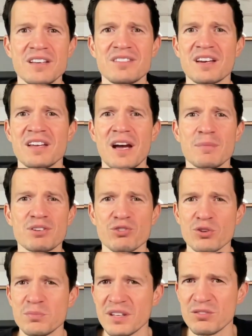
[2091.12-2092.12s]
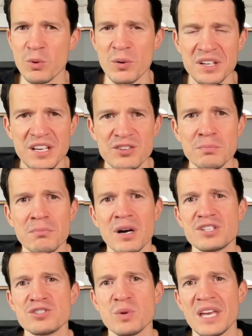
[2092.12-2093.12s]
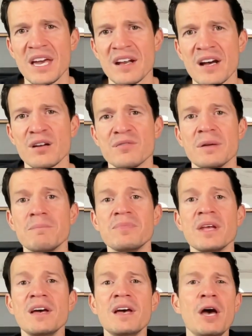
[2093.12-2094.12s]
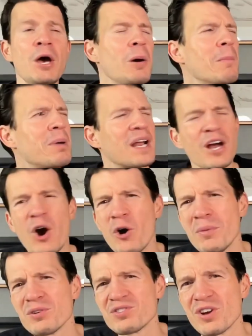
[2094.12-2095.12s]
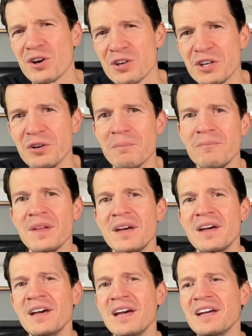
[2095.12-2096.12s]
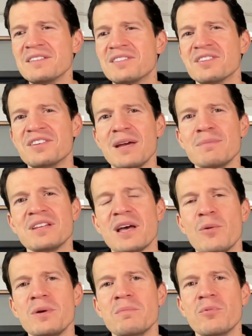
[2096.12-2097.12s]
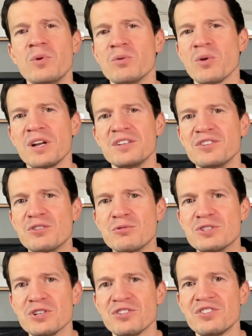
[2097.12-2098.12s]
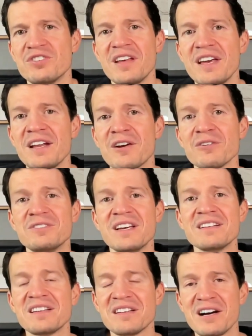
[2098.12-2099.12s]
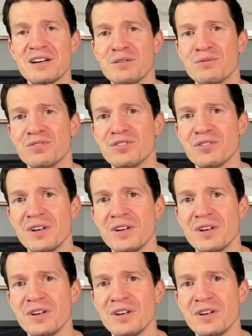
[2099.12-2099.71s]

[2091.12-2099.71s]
economic circumstances, we want to get as much mm-hmm. as we can out of it. But I almost argue it's the same thing that we we run into just in our daily lives.